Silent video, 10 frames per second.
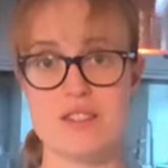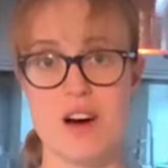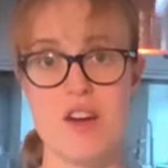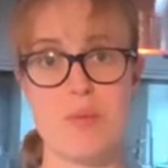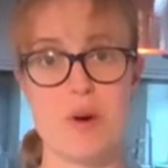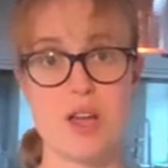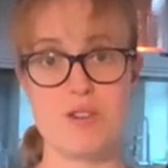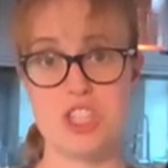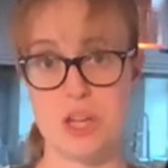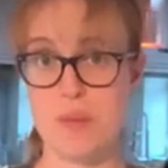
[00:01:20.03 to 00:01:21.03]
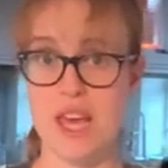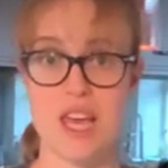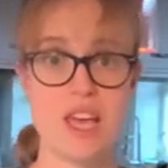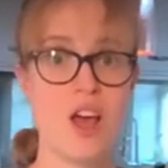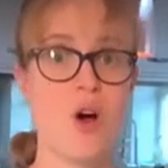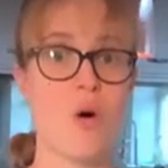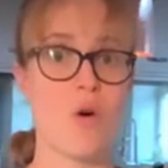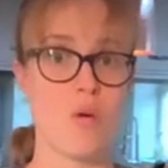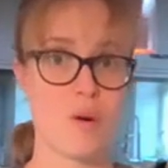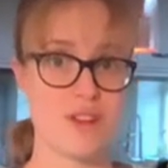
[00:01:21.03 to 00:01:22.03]
either by your GP or a
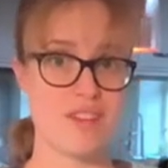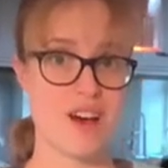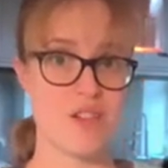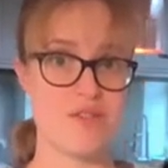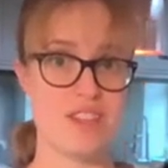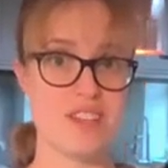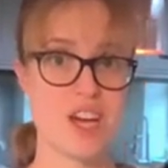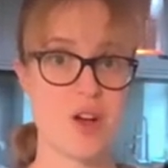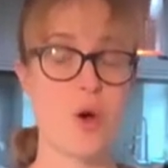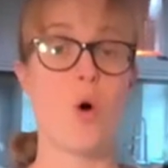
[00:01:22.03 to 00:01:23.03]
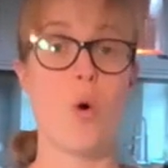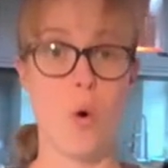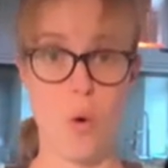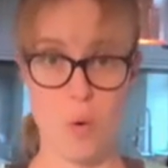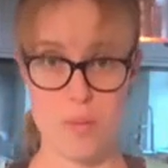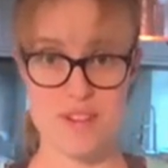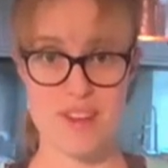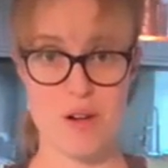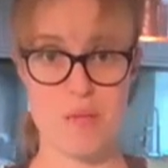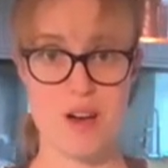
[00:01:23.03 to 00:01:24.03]
women's health physio or a women's
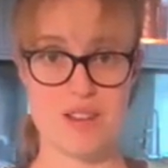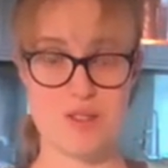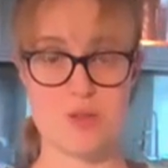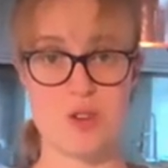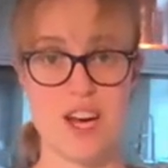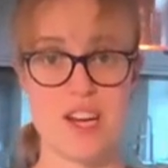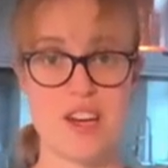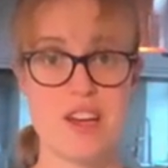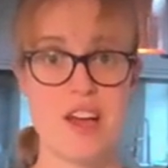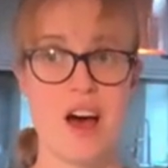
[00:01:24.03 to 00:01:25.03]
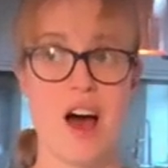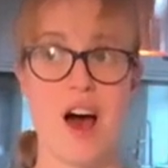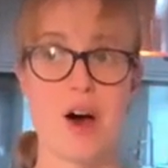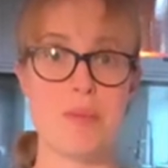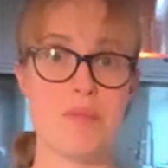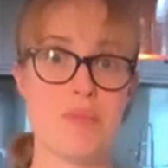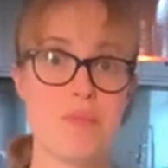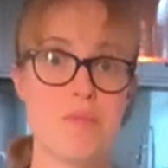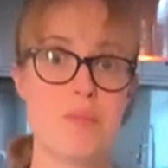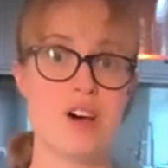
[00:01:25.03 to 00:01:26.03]
health personal trainer.
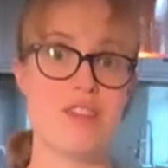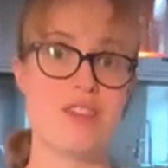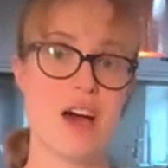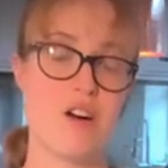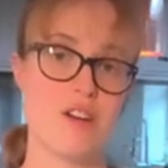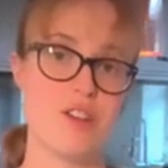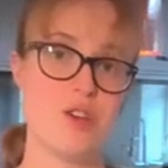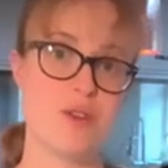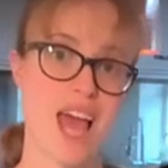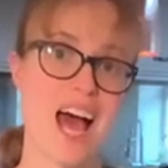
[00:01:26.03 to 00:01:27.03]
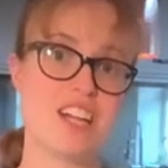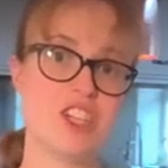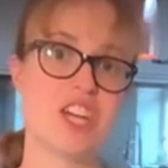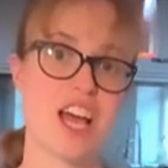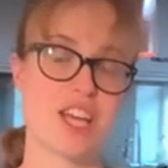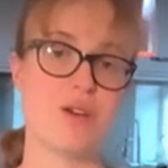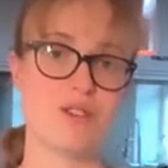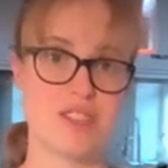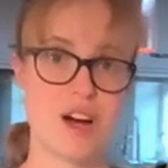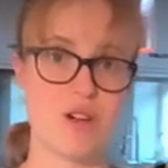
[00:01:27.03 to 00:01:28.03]
But you can check
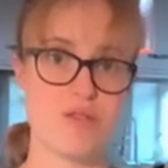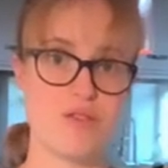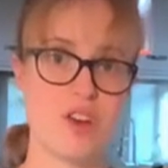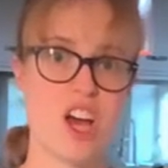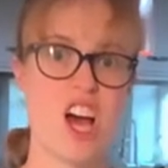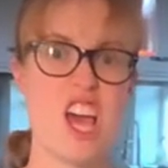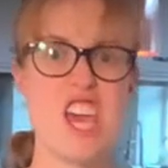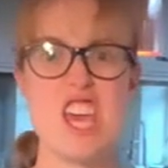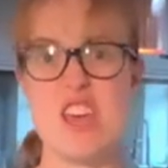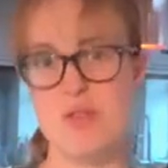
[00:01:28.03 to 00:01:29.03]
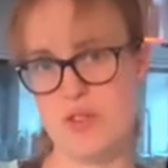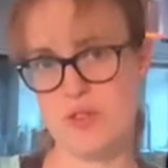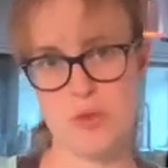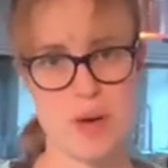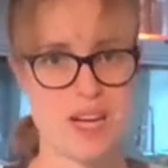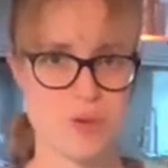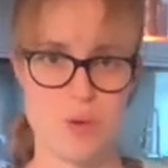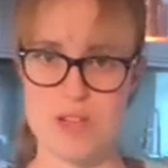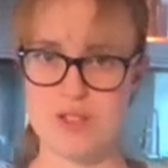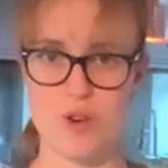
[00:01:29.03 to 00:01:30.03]
yourself if you suspect all
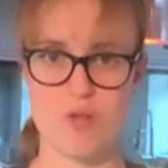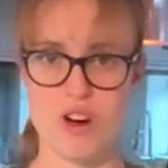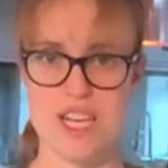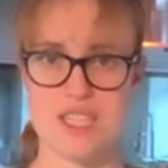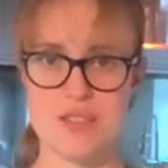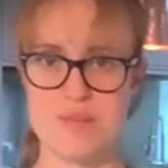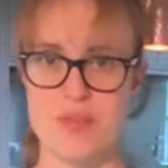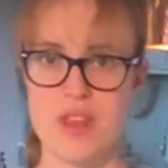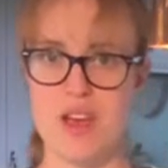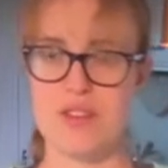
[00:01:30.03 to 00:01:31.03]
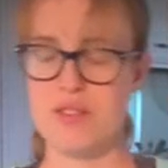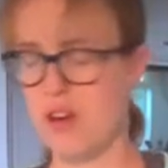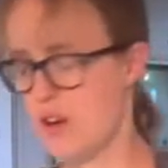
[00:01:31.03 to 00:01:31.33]
is not right. So